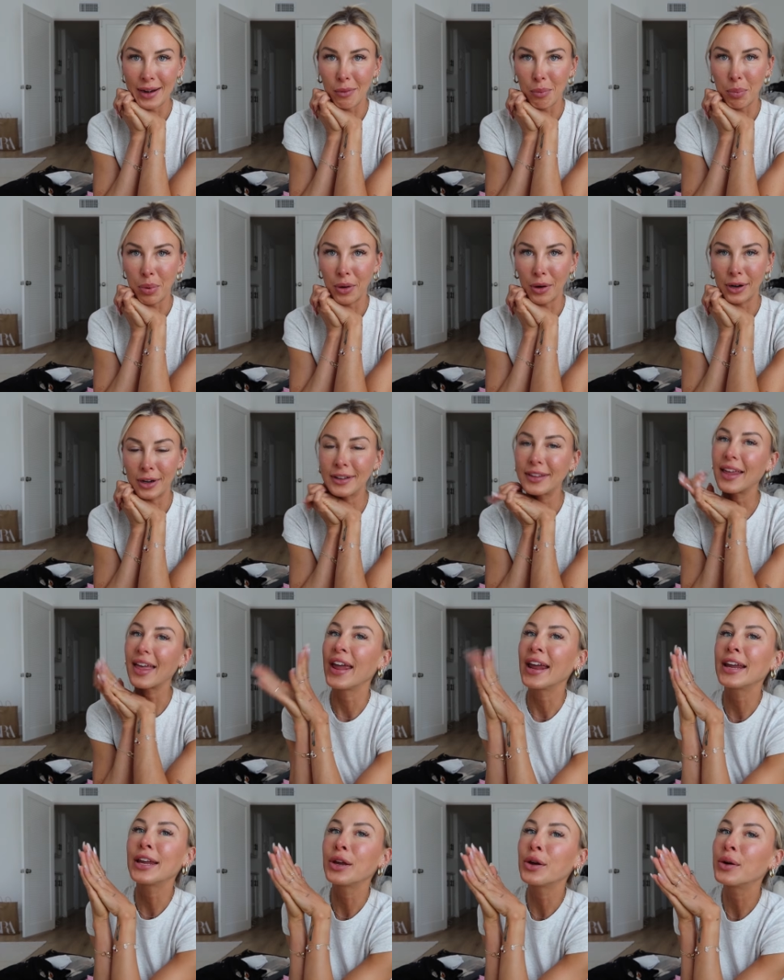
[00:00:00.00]
airport.
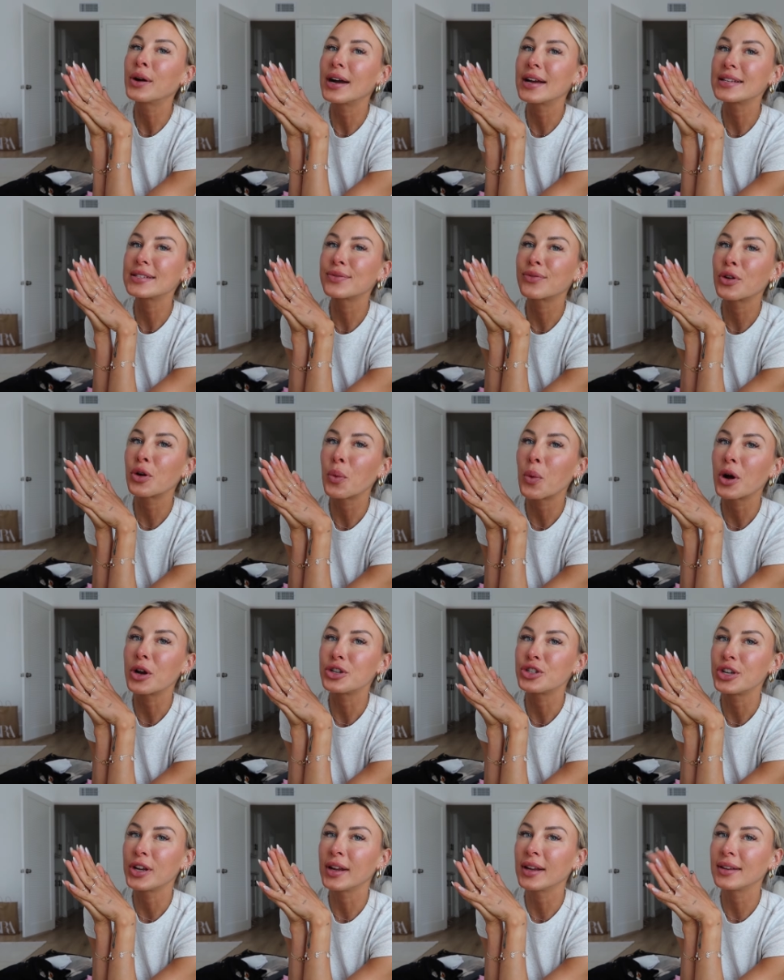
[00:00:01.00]
Thank you guys for
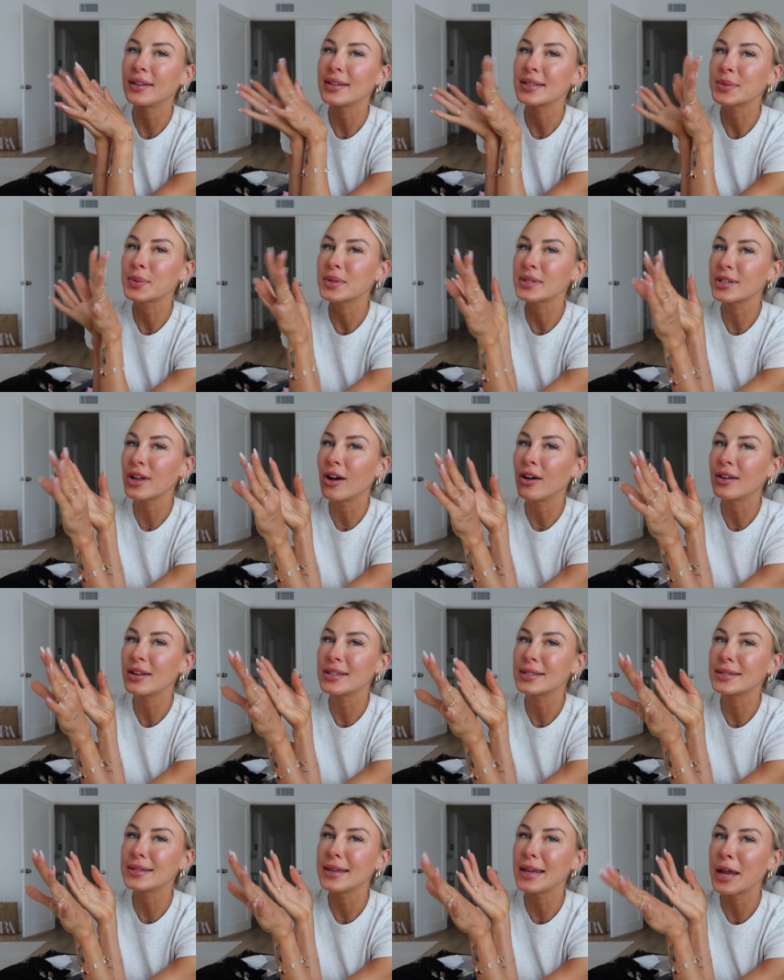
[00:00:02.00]
watching. This was
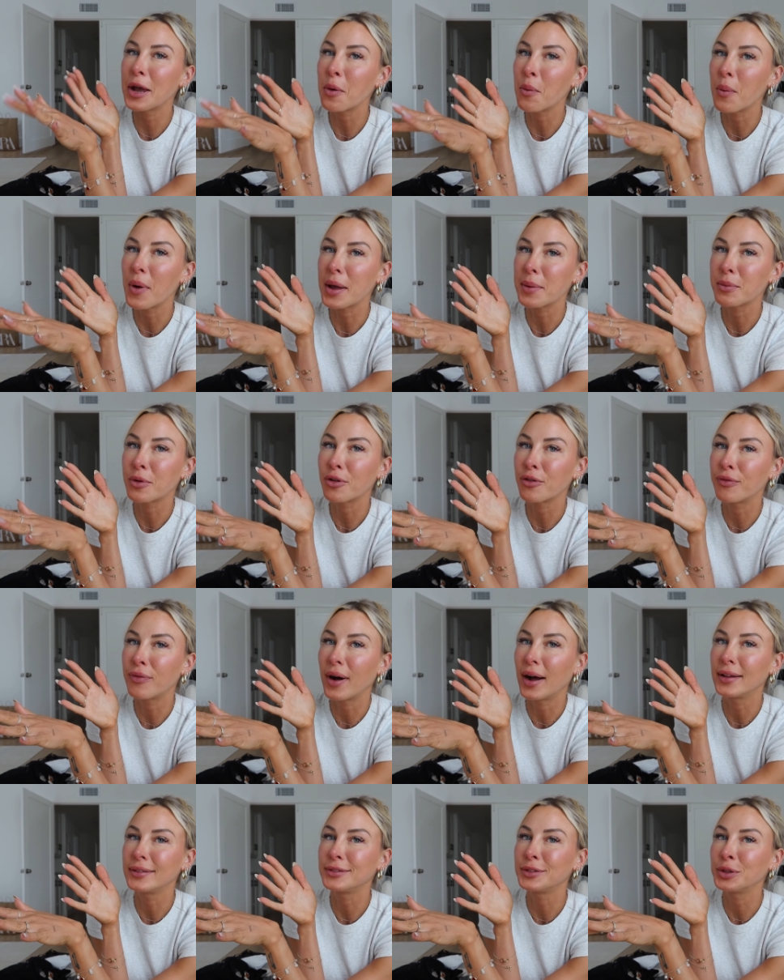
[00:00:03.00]
honestly way more
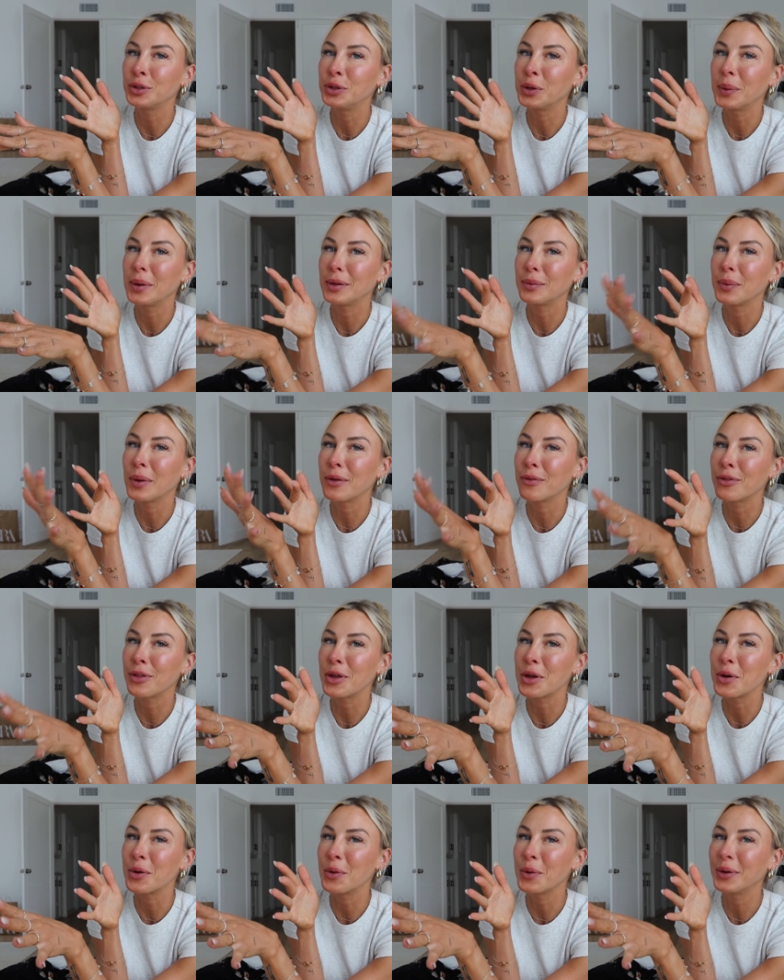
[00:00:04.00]
fun to do it with
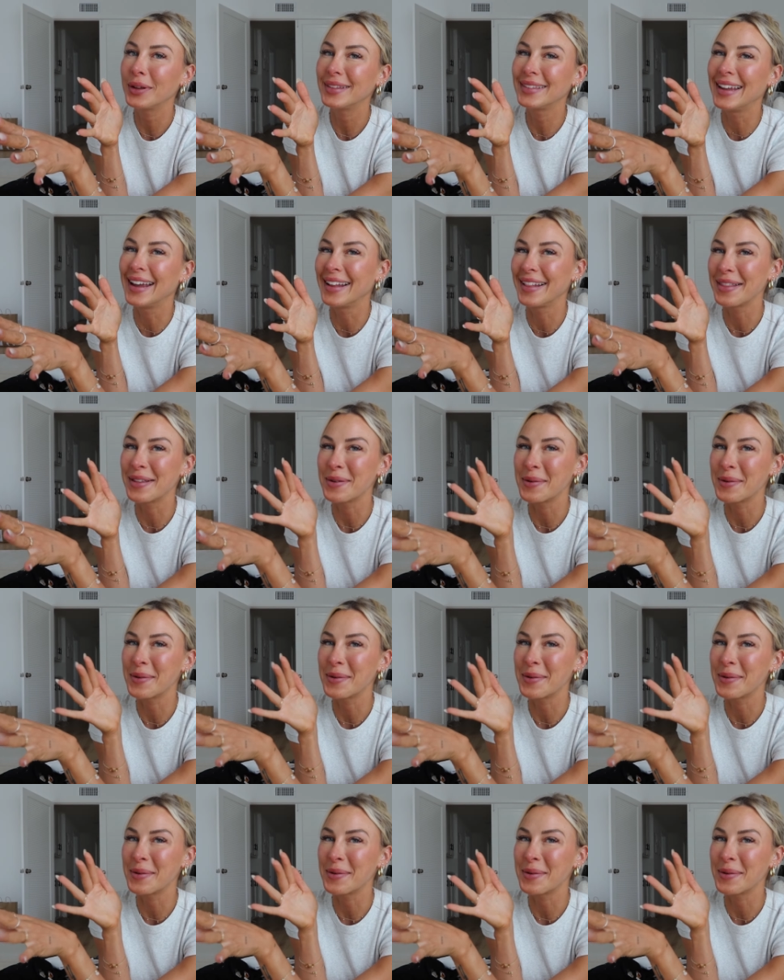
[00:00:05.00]
you than